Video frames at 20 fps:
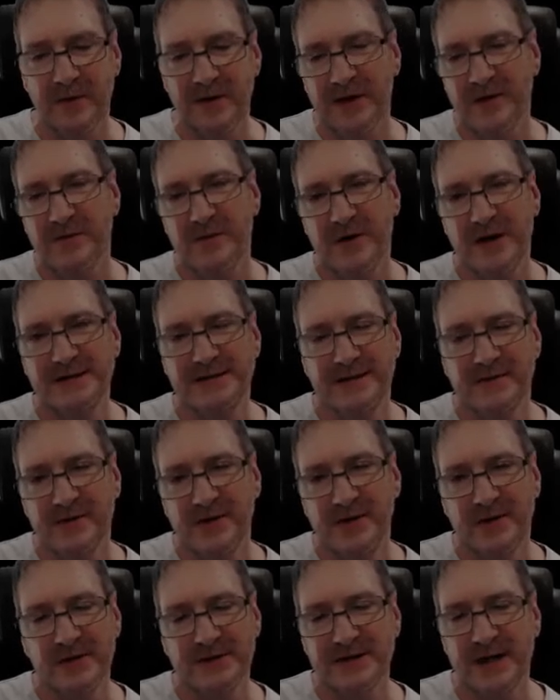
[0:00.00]
within reason,
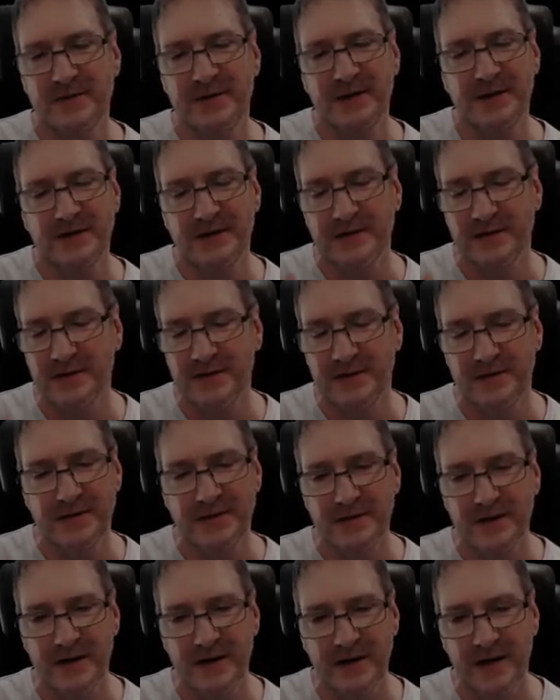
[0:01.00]
of course. I mean,
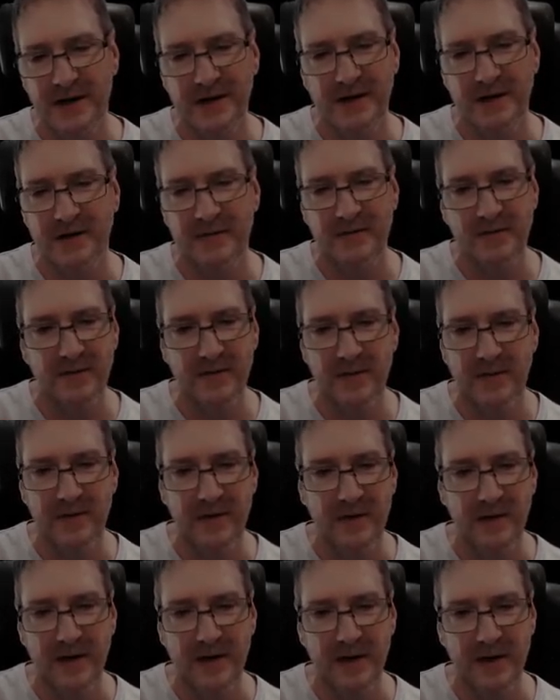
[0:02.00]

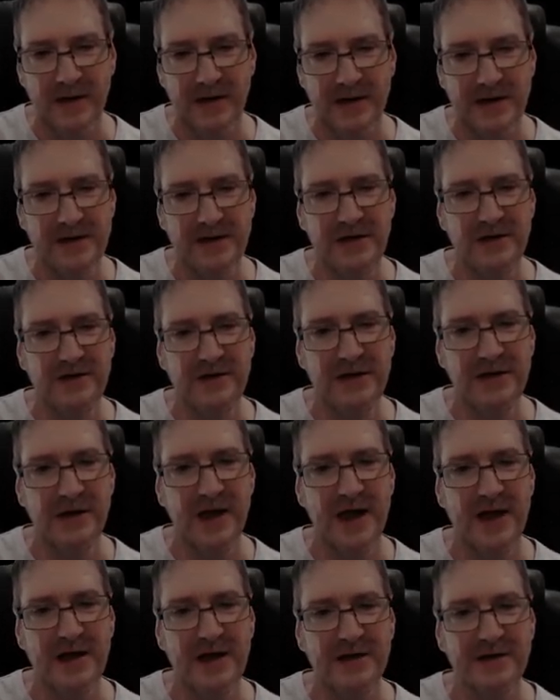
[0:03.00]
you you,
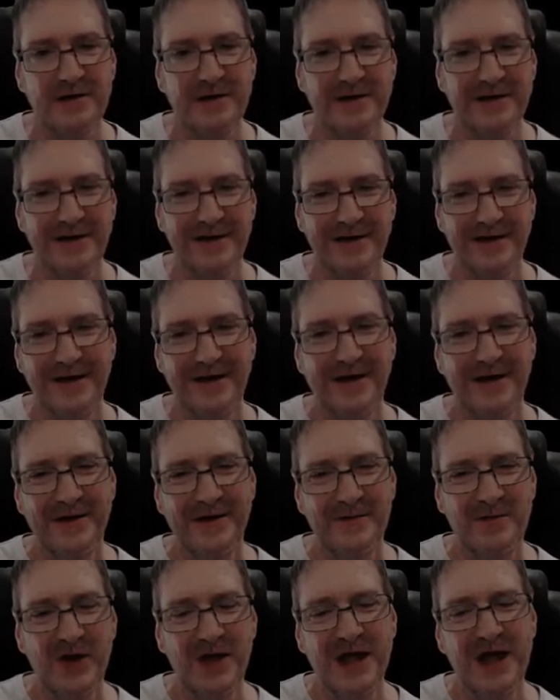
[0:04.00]
you can't.
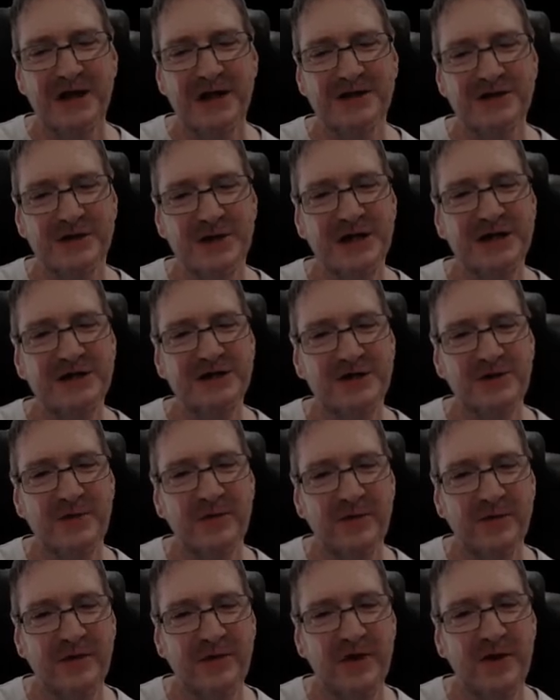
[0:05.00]
You can't treat
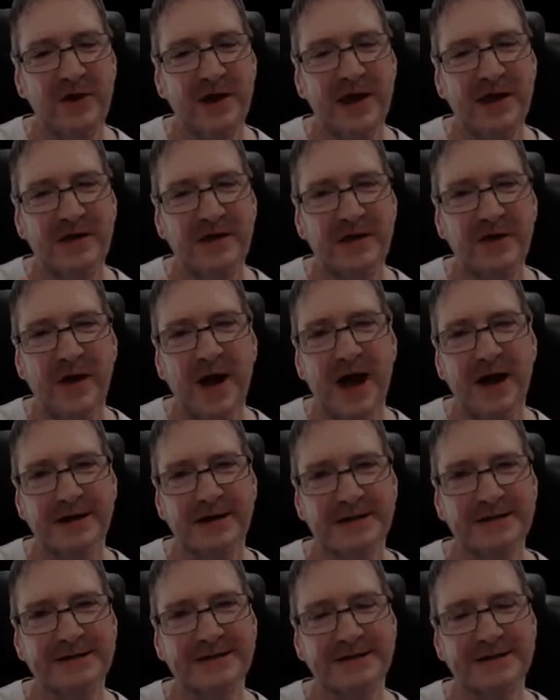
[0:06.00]
your, your your
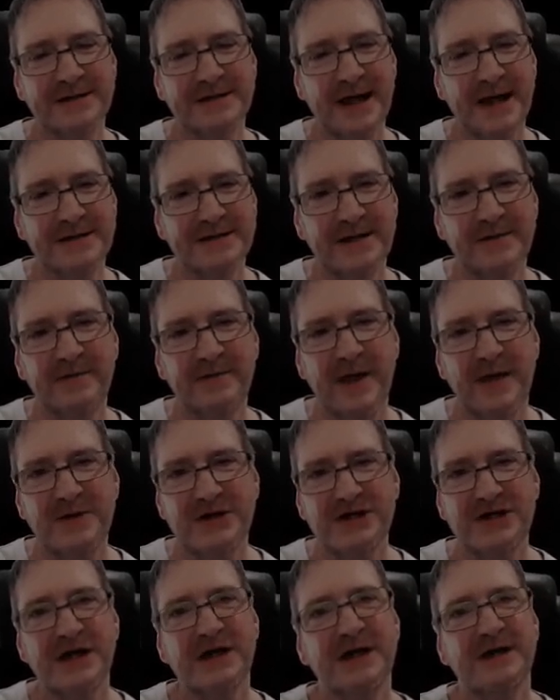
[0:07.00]
artists as if they're
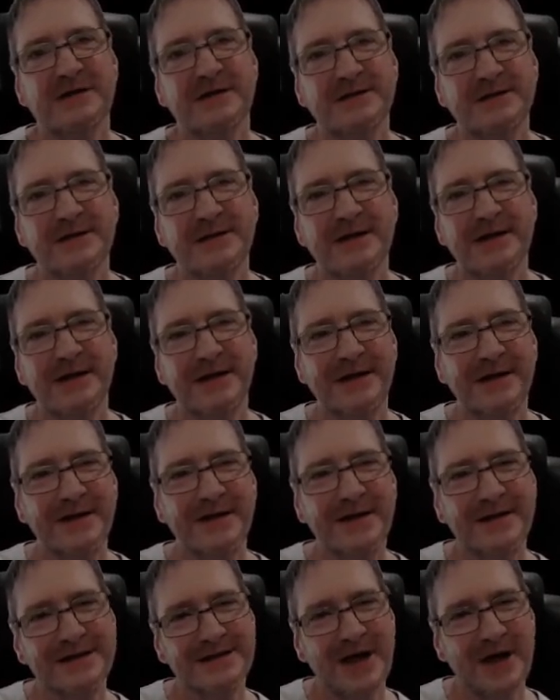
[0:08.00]
machines.
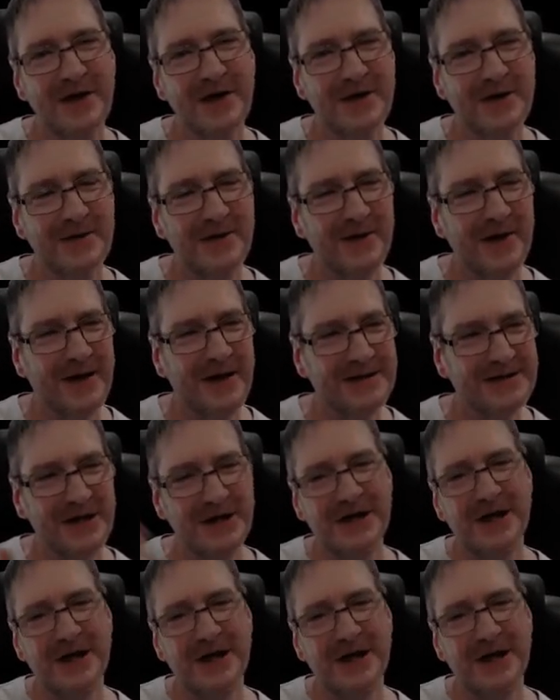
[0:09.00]
So a